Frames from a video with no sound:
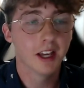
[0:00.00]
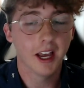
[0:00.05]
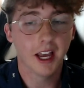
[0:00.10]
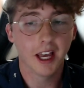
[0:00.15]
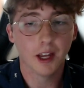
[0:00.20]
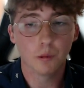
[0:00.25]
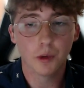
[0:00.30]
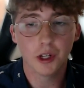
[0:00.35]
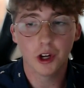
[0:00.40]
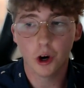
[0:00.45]

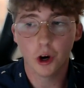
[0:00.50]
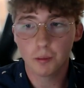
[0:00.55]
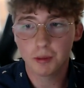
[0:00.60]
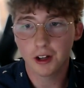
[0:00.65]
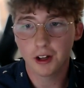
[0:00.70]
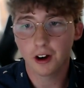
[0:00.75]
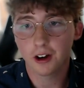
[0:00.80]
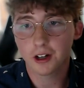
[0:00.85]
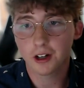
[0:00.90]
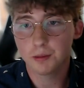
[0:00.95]
And we hope
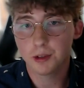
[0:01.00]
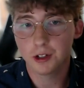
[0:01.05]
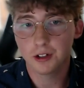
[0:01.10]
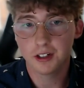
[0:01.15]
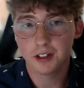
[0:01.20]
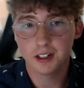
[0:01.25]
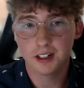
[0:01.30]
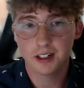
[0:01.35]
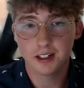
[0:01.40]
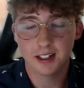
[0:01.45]
that our
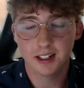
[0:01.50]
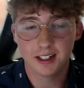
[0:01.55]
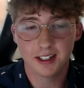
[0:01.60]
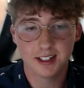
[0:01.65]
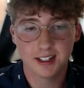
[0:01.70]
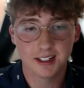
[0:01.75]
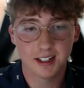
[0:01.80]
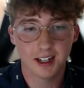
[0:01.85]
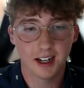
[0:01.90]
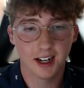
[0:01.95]
community
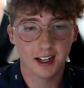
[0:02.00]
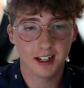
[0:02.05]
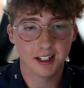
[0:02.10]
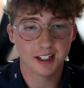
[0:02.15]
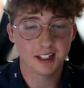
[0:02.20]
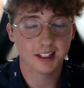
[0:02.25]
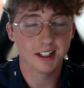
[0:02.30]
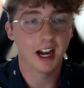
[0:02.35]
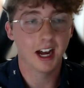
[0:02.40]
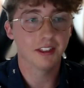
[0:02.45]
is uh,
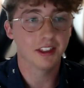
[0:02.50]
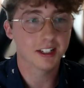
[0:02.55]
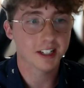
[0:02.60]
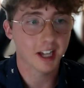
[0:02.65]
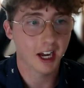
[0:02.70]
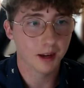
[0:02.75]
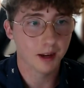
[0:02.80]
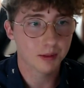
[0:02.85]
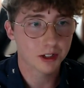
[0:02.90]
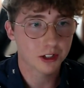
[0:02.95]
is not the
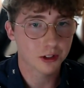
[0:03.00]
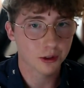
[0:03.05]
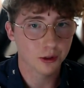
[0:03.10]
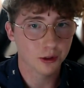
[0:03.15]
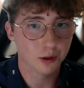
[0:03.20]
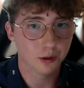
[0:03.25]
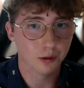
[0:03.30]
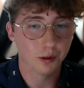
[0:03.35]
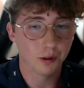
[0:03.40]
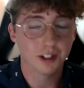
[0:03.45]
type
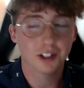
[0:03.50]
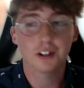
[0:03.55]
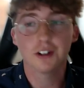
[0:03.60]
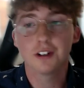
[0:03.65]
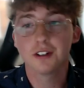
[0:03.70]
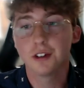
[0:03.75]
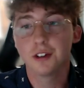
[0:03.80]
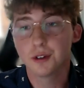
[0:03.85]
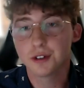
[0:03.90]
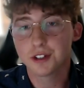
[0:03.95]
to
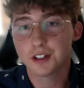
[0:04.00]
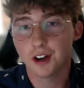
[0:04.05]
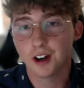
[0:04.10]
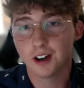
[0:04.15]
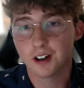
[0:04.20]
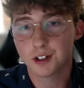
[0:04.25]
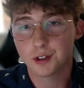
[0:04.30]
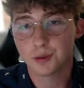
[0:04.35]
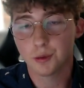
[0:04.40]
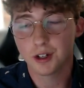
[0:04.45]
return those
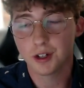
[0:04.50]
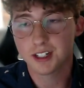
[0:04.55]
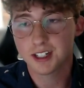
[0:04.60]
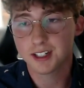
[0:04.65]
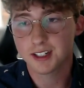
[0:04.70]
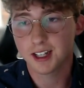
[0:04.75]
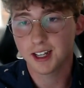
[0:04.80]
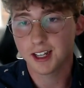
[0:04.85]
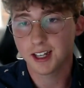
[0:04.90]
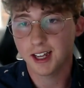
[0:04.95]
dogs
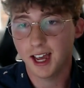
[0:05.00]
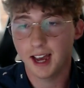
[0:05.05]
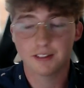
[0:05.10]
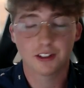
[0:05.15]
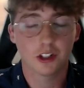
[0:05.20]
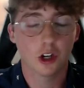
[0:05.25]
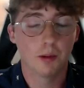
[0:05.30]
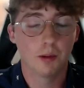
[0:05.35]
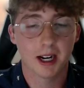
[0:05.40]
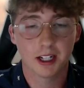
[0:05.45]
once they have
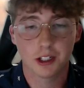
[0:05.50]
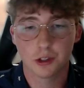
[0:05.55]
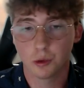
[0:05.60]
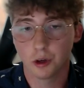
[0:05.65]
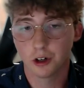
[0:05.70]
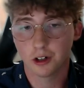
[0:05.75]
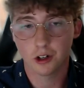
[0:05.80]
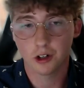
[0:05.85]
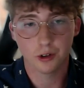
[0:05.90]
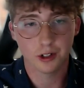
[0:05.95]
to go back to
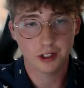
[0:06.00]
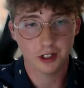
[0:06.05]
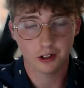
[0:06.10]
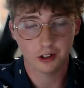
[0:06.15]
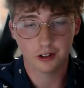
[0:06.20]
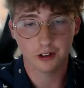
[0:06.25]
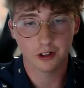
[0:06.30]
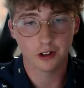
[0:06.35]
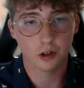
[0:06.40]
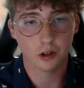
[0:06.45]
work or
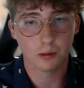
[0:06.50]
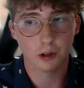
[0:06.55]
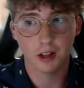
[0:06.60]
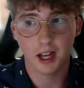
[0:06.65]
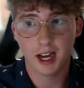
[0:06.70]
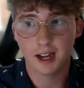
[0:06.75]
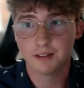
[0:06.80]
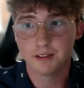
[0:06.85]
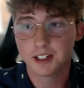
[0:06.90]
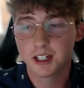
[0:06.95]
return to their normal
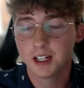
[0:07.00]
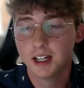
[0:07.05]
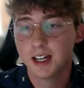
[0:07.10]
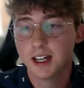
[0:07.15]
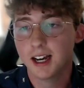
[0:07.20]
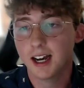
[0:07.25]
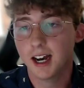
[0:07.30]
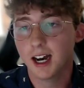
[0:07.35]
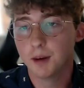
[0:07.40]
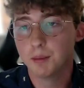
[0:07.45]
lives.
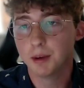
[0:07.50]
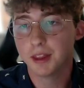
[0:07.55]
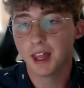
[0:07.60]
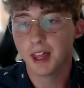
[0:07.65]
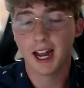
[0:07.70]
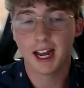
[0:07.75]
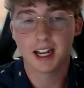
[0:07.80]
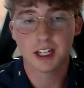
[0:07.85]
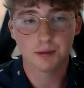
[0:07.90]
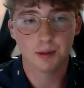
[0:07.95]
Uh, but
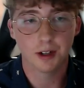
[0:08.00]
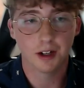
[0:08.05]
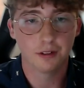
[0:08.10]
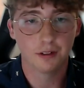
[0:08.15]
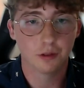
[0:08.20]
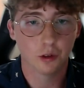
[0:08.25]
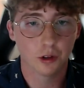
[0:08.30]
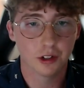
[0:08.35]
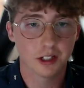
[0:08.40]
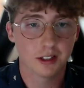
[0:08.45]
that has been
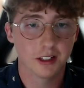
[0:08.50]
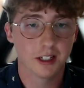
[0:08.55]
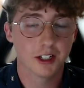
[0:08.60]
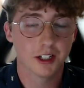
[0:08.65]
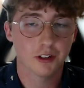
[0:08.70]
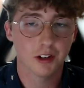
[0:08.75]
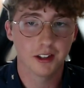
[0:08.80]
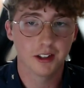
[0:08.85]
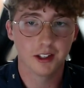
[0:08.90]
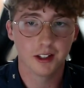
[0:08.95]
unfortunately a
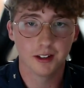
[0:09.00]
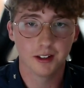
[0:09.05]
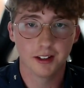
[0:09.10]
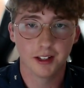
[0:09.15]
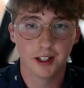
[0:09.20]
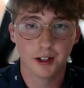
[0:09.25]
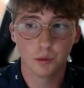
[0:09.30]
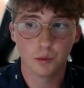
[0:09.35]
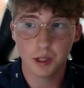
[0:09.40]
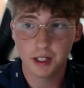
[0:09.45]
trend that
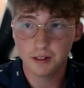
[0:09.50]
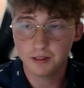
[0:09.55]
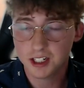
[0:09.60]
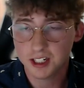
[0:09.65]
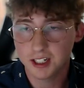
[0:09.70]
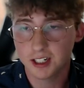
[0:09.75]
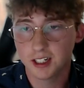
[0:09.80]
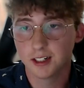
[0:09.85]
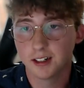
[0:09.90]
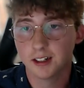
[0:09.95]
that we've
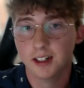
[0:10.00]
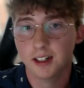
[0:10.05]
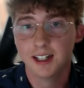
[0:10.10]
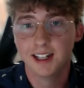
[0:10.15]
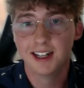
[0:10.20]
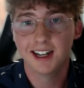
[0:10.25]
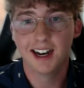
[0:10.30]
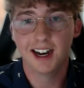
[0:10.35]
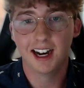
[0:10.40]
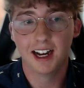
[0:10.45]
seen,
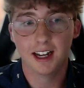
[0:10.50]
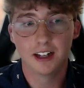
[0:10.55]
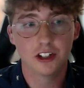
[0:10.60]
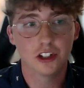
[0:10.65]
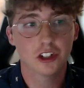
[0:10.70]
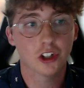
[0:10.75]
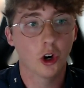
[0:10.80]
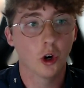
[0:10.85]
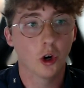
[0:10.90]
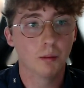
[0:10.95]
uh, and
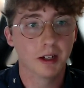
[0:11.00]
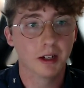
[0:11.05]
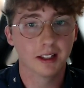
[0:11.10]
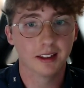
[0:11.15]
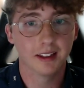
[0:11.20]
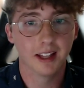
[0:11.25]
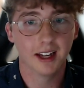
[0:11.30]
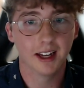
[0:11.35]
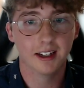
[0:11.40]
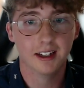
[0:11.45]
just
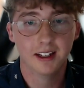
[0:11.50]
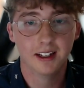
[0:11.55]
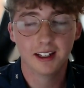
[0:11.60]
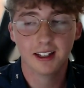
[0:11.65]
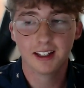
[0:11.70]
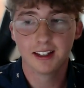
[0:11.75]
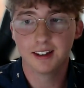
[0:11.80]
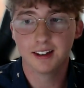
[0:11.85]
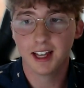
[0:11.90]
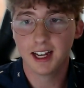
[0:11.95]
hoping that
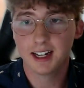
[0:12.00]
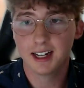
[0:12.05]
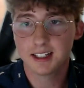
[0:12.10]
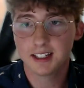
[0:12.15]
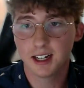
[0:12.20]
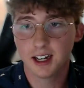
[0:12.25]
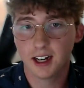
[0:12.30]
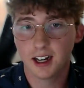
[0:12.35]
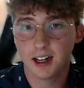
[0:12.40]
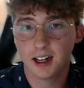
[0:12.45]

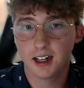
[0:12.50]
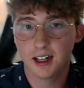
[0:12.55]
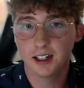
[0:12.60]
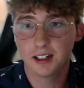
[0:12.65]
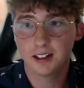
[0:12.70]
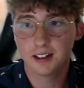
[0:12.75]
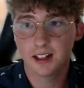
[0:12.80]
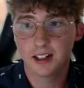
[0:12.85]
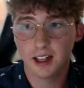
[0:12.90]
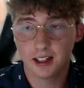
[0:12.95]
that uh,
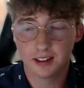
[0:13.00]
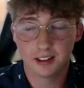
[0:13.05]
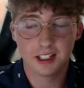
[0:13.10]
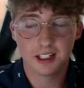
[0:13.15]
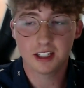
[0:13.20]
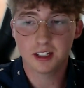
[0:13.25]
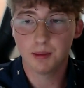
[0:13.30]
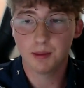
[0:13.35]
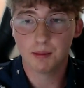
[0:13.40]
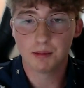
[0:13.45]
at
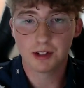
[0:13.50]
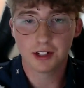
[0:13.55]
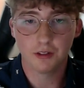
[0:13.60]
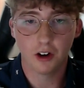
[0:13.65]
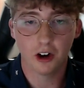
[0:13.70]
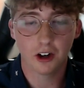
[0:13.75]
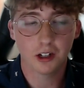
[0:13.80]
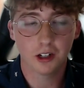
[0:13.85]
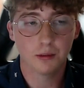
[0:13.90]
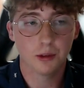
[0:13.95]
least the members of
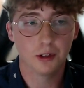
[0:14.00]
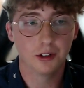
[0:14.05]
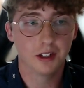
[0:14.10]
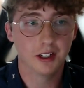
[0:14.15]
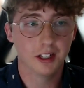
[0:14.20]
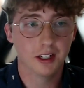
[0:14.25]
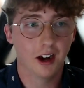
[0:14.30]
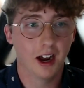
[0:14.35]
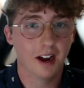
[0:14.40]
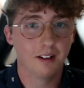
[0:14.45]
our
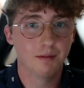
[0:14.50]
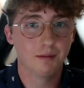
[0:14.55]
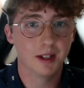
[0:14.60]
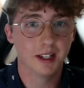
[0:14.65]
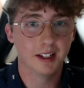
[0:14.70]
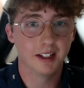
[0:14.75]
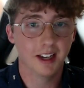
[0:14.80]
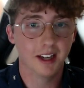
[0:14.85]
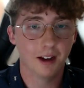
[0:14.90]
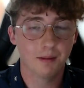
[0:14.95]
community have
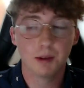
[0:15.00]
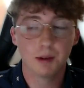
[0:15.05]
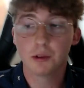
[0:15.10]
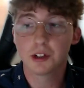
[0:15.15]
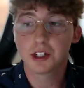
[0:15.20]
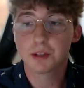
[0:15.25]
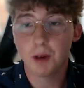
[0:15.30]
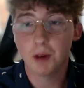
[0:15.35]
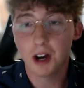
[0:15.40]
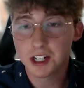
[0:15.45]
been have been
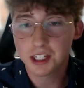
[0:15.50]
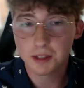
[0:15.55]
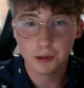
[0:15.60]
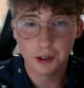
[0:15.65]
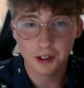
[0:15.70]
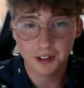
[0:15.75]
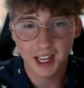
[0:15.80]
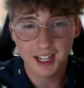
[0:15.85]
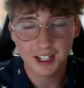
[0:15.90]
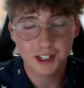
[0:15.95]

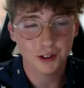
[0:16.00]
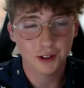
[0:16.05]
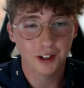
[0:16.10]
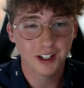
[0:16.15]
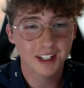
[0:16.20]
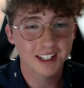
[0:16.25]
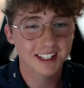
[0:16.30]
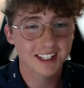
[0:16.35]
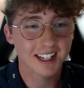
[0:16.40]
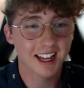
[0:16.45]
responsible in that
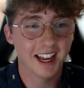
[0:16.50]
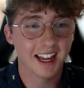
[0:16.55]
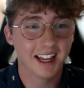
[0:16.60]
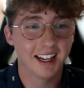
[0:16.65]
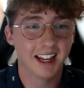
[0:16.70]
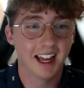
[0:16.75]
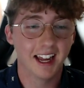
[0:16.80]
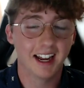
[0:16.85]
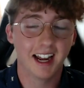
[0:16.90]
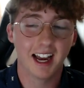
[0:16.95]
choice
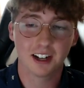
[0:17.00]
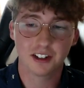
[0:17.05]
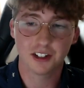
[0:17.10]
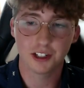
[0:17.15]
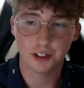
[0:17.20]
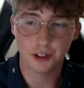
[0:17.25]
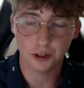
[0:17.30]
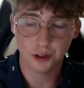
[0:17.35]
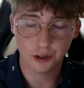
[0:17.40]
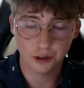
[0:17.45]
and and
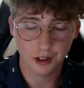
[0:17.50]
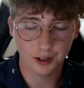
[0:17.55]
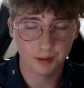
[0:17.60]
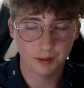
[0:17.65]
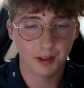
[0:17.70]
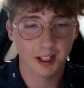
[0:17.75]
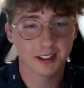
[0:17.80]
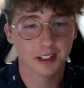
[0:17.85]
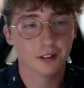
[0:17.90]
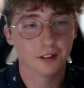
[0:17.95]
actually do treat
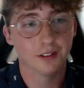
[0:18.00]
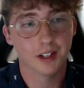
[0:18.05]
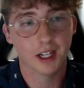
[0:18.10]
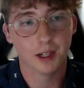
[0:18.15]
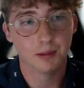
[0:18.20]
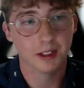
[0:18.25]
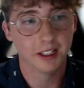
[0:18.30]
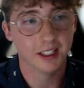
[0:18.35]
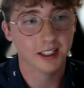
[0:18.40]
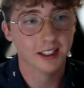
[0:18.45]
them like their
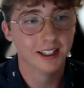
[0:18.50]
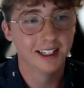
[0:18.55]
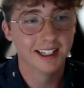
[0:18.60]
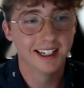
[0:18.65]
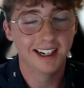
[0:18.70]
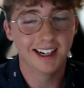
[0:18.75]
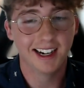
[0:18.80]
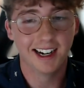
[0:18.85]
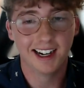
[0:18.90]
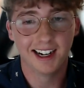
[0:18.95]
family.
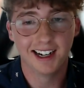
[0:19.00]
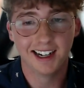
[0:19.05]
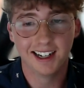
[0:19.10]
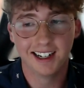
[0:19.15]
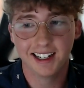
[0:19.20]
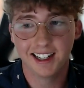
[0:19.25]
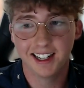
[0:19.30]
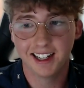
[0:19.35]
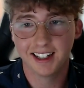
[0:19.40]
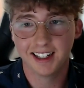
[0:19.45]

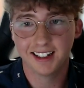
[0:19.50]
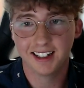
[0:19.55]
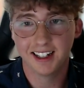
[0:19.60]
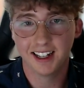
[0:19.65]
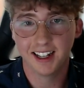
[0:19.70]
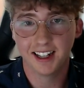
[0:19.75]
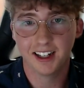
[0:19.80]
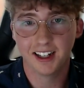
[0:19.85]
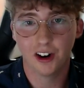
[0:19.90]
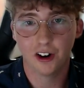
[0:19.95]
Uh, and
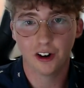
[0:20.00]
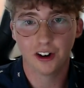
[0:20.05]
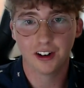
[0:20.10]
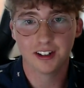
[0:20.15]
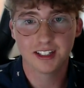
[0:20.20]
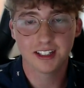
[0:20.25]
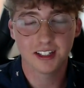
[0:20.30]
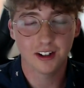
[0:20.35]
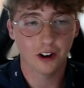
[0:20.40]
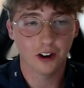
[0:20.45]
and
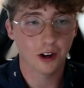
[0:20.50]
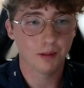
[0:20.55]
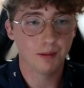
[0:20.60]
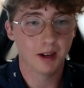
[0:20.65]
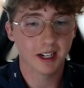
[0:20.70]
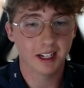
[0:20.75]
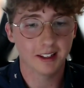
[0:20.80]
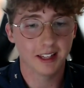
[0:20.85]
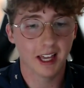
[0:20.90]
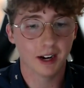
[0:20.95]
aren't aren't
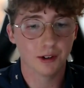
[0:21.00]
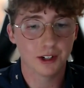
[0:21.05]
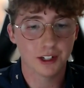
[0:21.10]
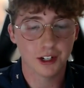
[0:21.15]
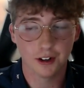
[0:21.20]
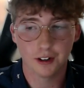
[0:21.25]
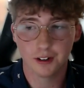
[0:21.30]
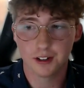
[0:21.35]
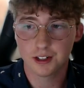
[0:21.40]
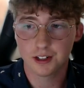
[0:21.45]
making that
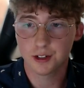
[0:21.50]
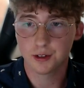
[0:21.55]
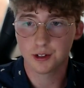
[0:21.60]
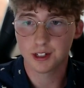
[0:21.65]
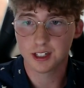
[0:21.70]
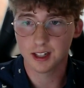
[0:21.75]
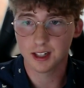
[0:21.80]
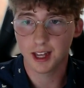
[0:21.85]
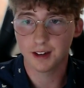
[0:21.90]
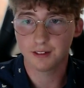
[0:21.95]
return as soon
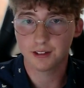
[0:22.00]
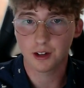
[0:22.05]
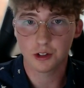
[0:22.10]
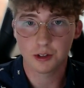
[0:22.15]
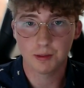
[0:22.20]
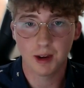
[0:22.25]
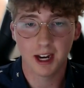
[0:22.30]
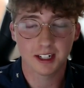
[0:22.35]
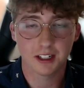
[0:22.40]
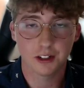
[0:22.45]
as life
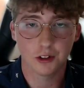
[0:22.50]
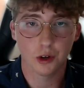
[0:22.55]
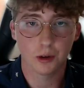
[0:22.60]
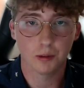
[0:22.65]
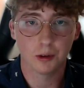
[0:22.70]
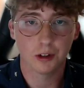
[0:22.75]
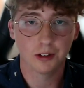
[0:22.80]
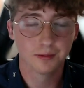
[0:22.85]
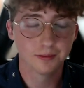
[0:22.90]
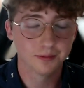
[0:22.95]
goes back to
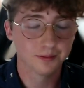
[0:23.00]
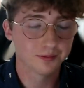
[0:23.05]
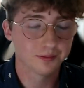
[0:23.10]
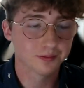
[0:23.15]
normal.